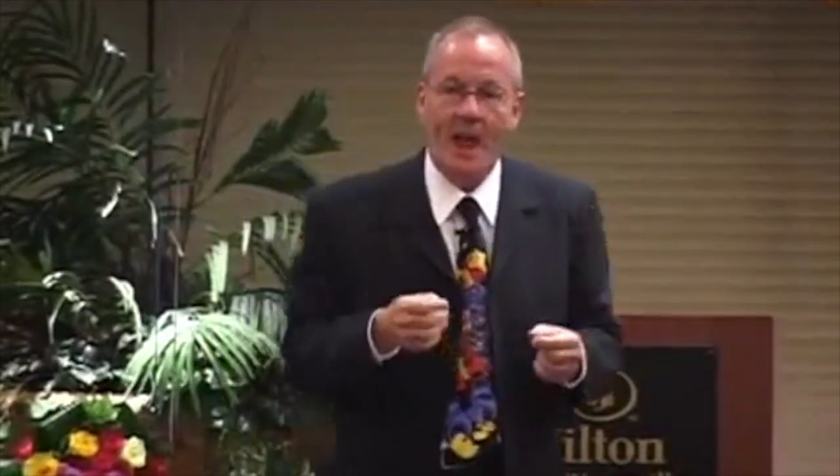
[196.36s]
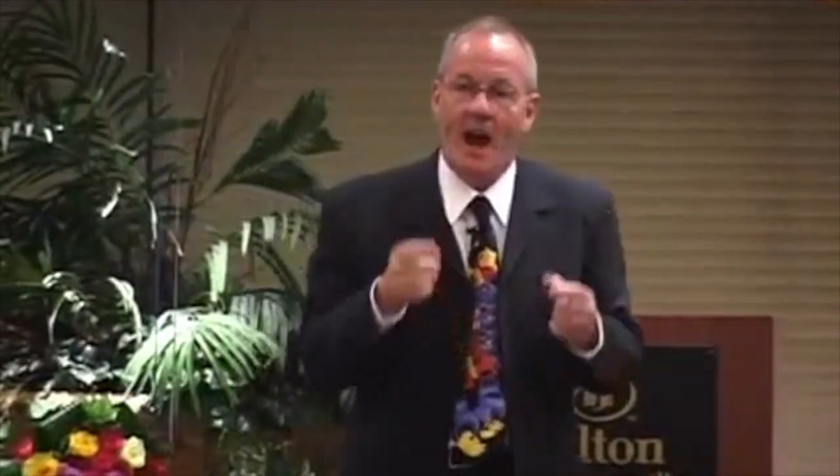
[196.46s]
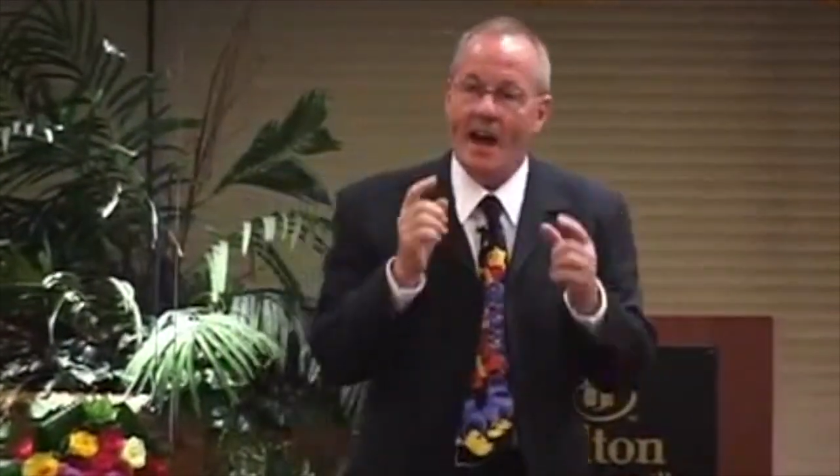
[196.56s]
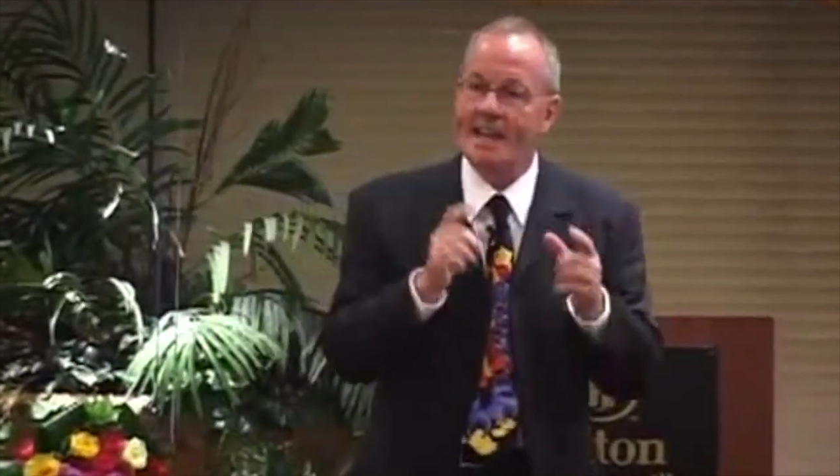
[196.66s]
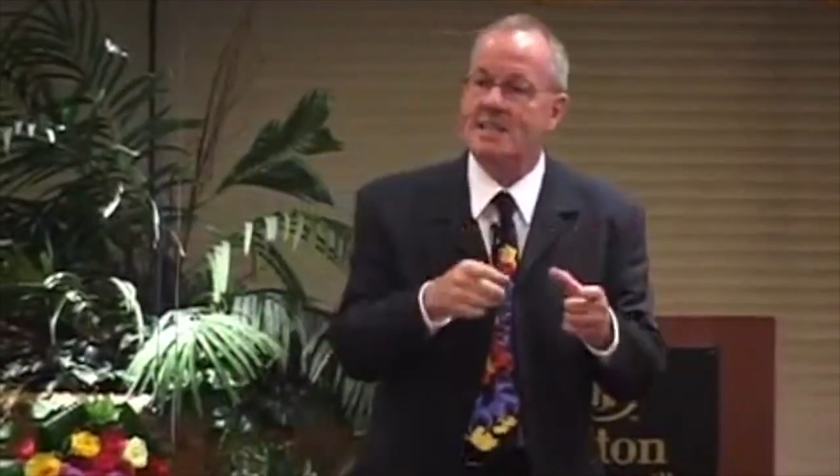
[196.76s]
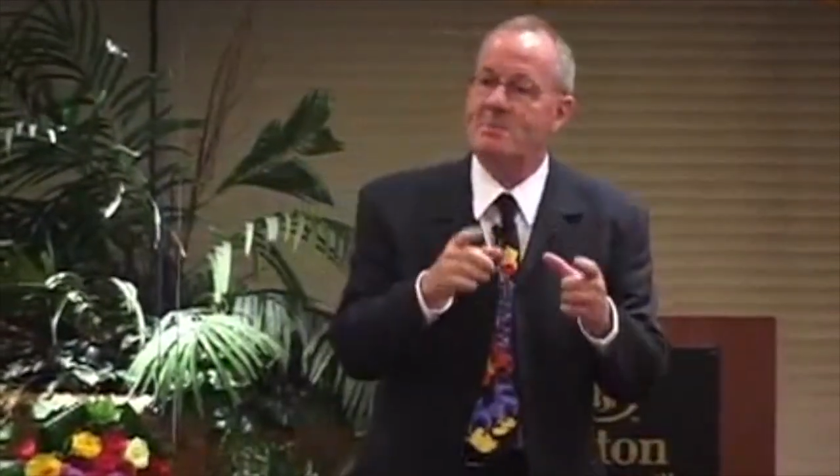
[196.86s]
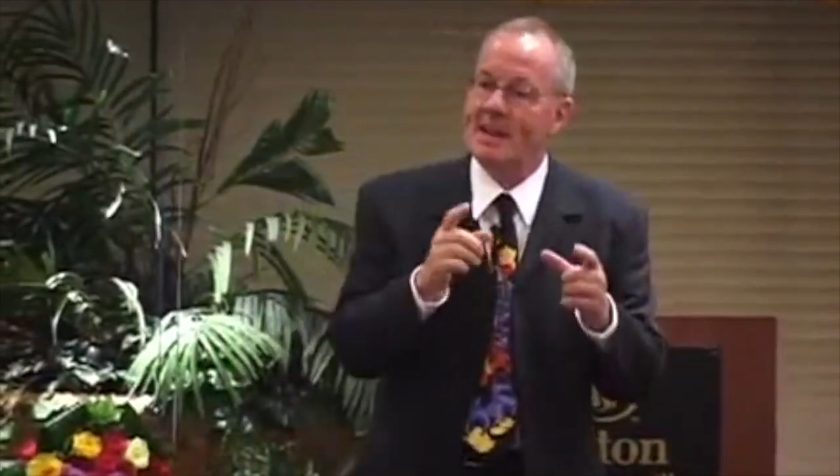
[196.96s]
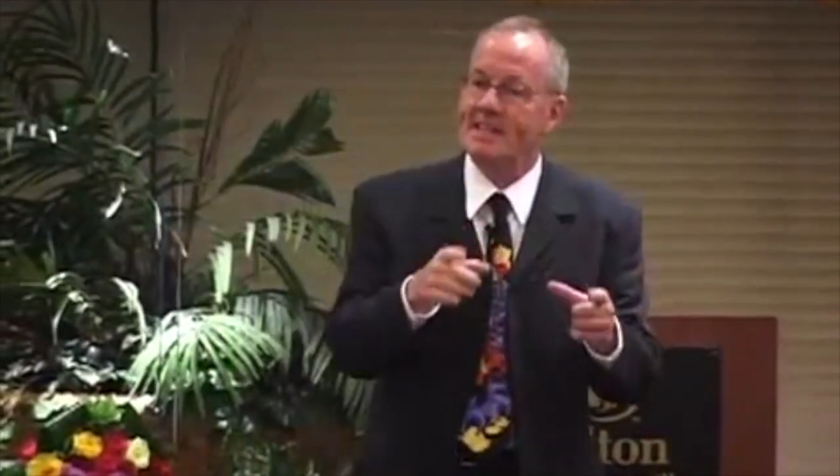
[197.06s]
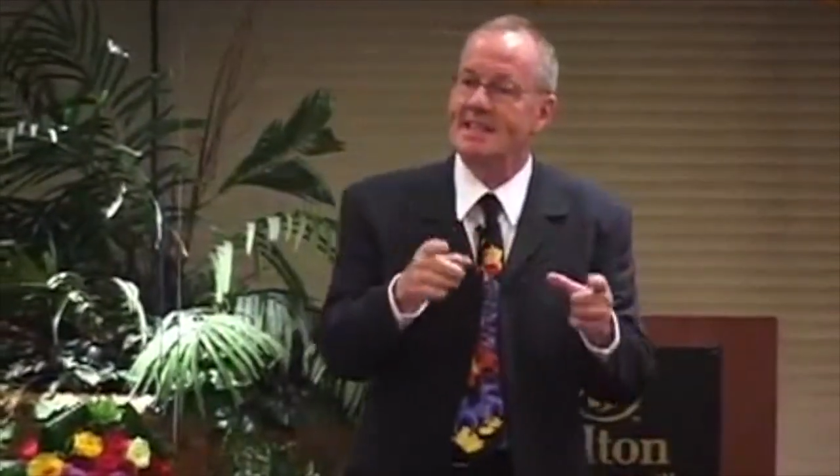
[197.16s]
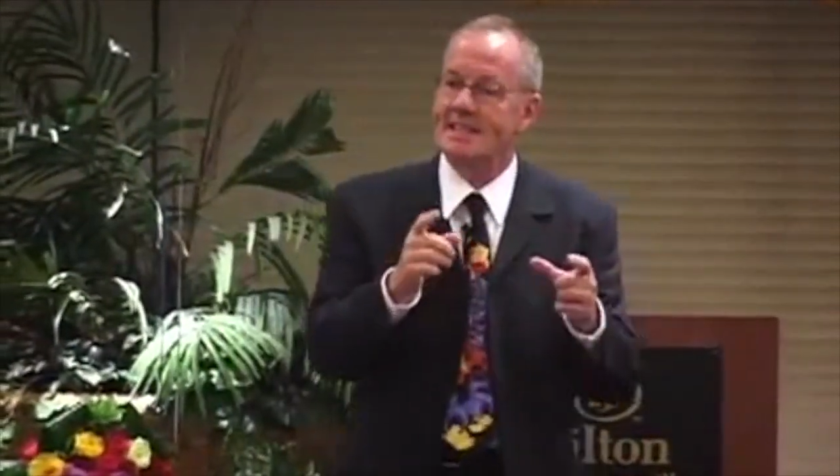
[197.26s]
I
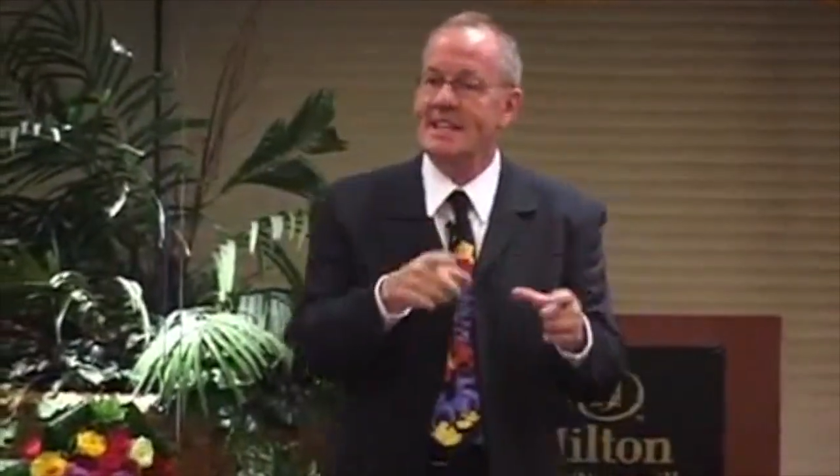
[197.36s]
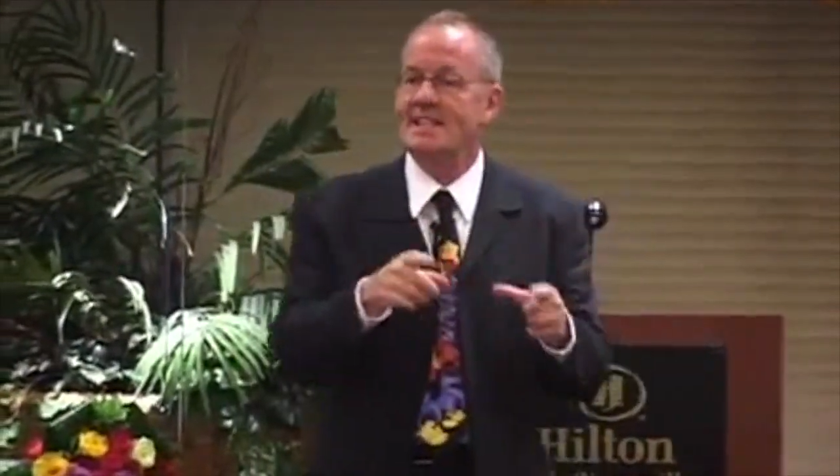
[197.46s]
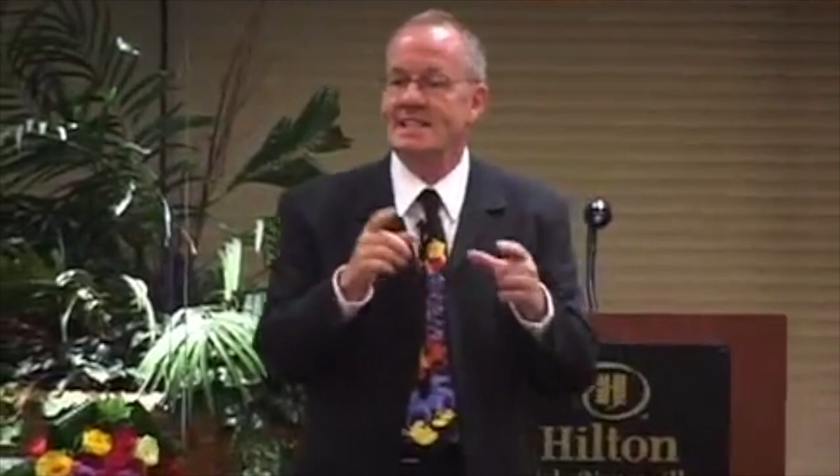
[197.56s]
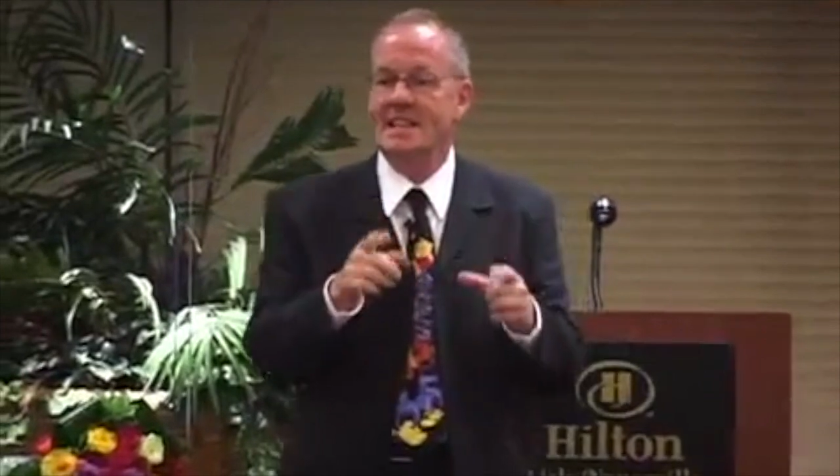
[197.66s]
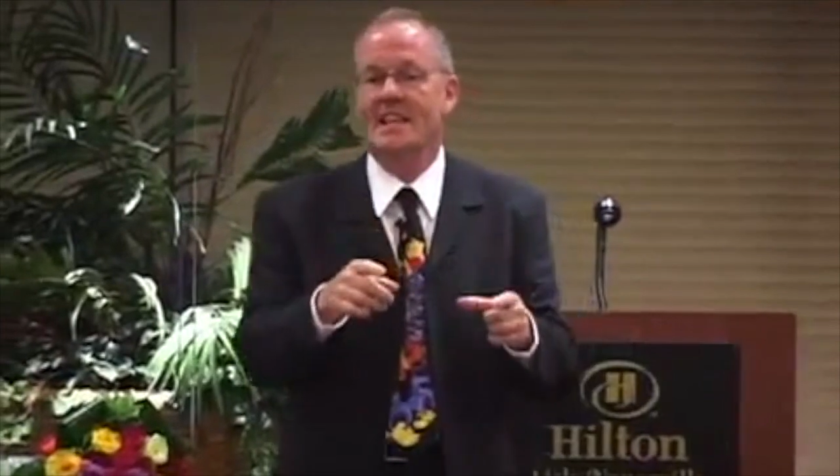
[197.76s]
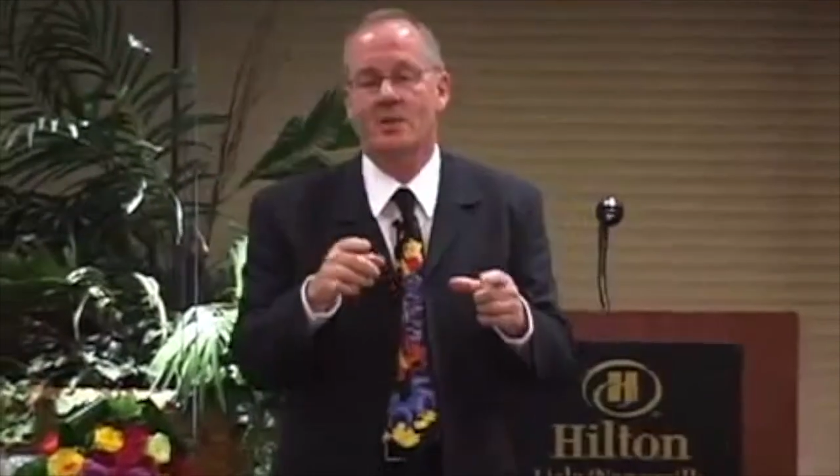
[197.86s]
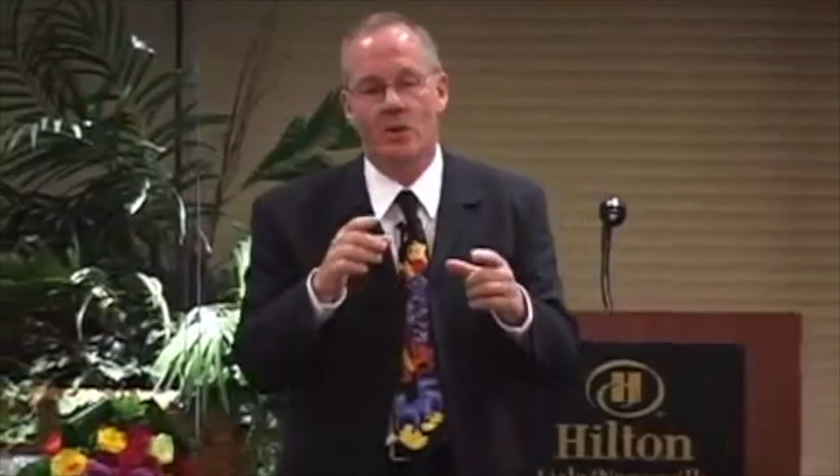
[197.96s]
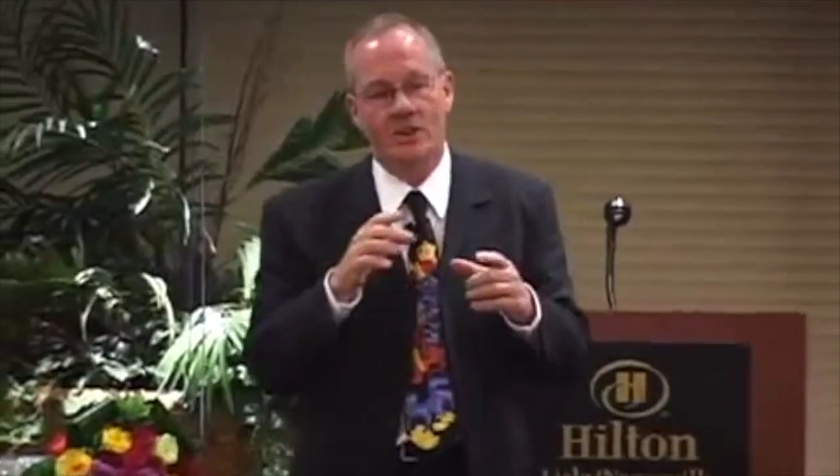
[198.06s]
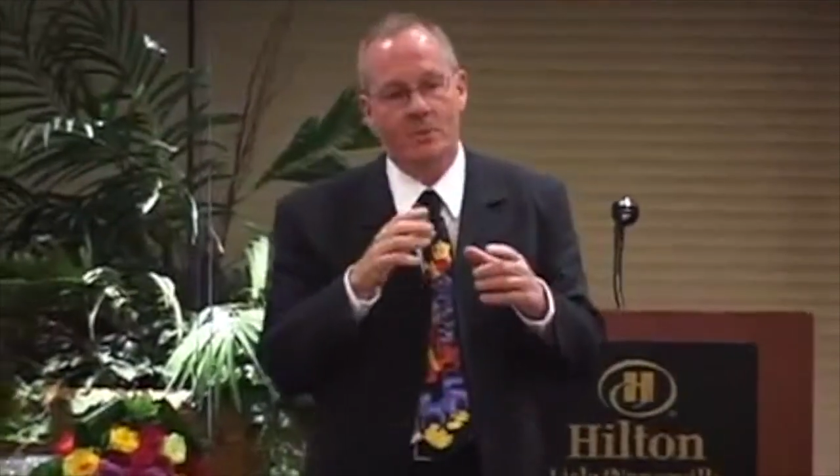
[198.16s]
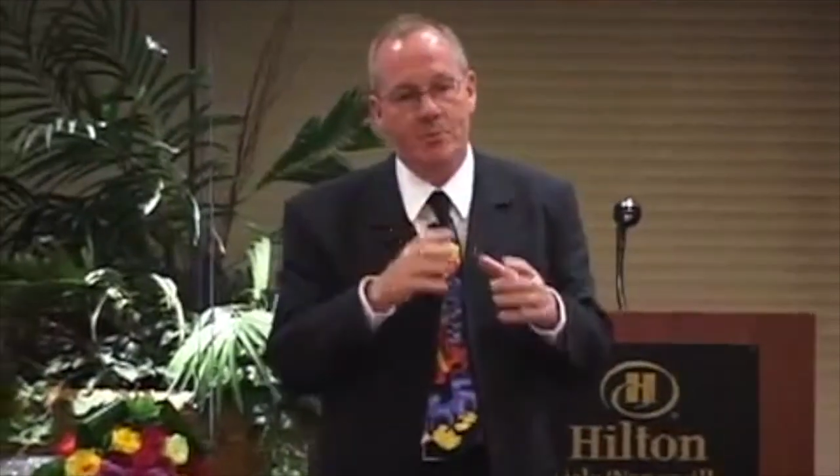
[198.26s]
expect to see, sitting in
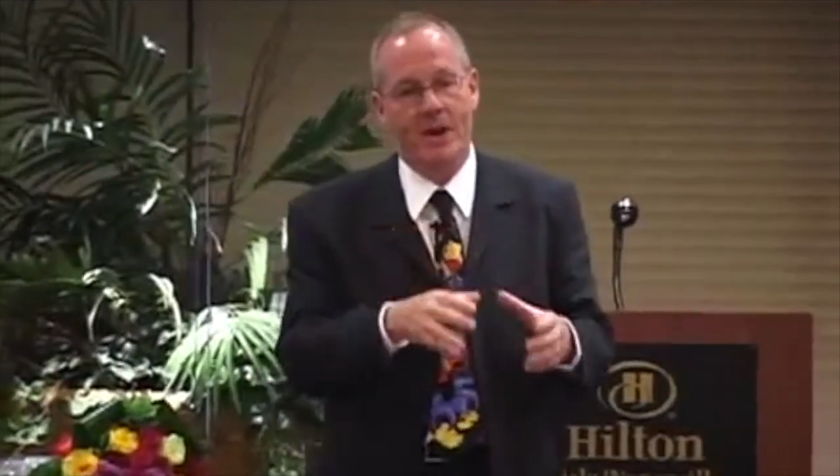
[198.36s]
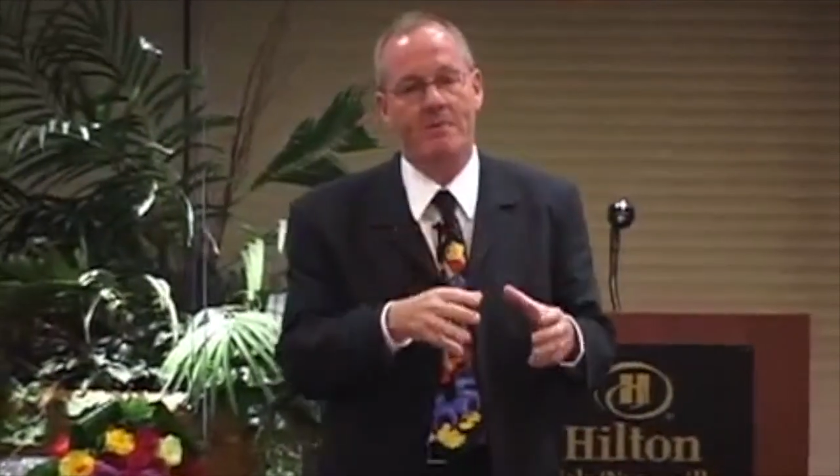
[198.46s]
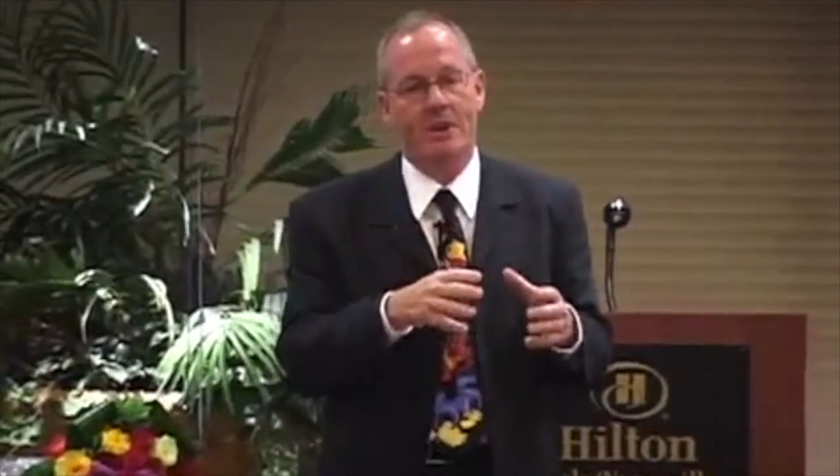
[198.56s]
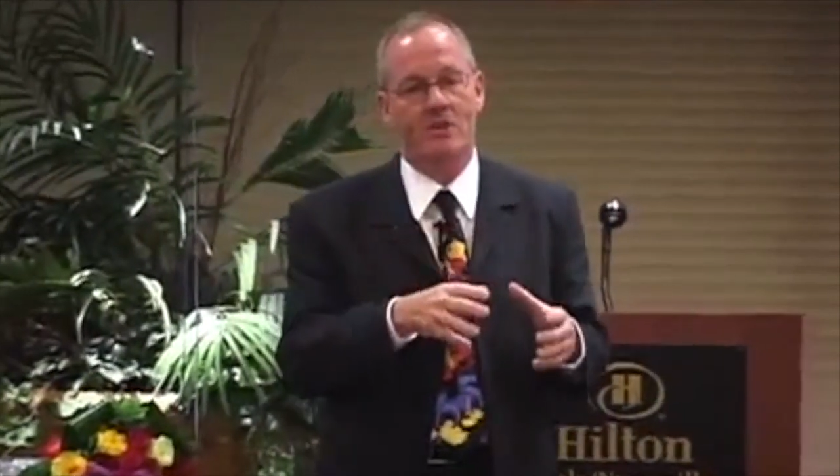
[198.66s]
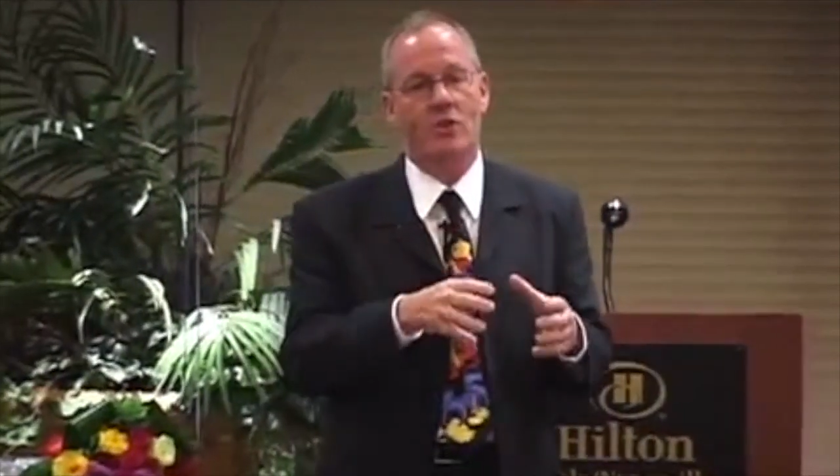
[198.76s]
one of the premier